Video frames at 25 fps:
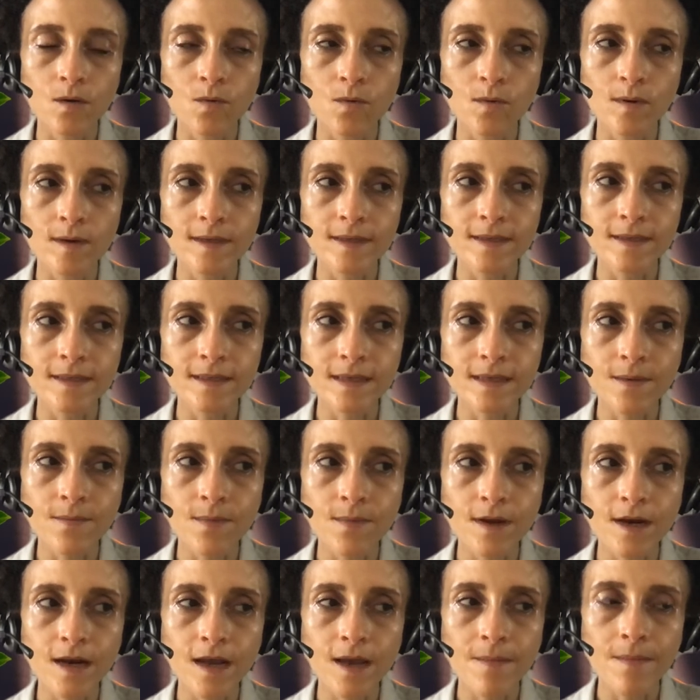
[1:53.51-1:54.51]
was
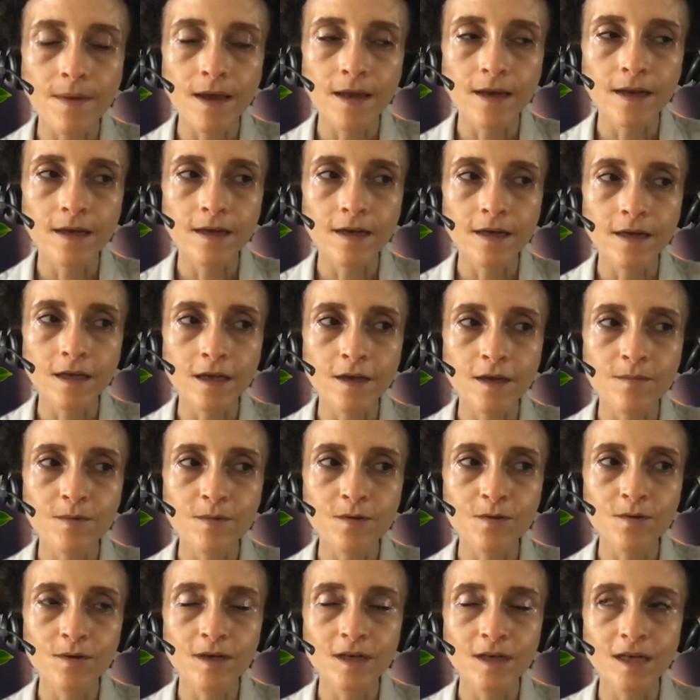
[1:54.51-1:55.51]
someone I met at a
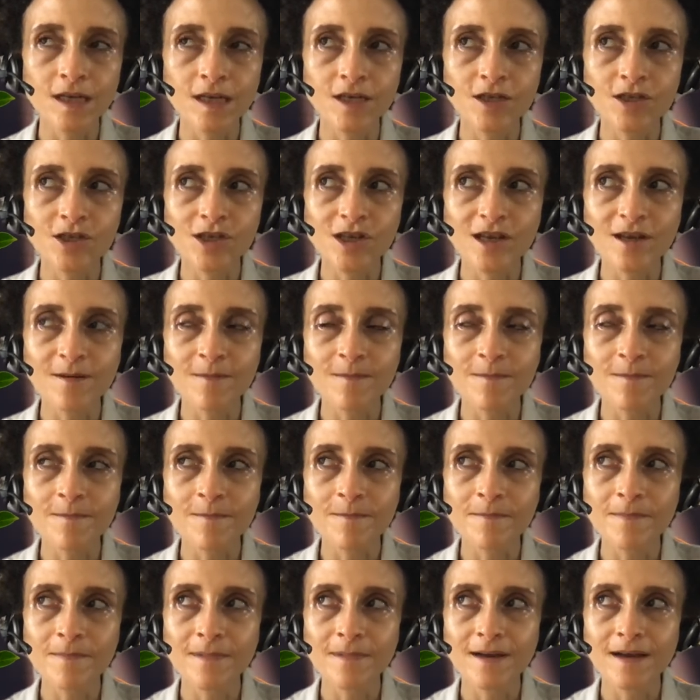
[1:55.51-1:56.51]
community
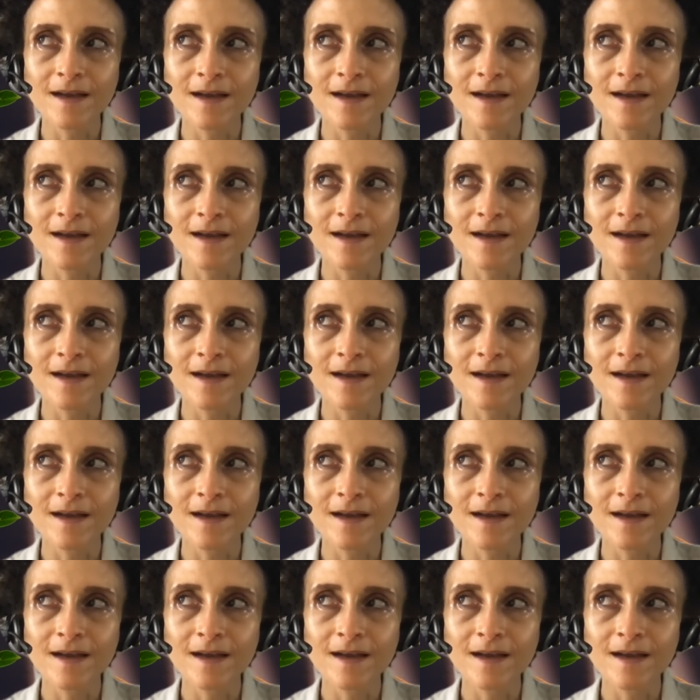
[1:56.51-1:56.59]
gym.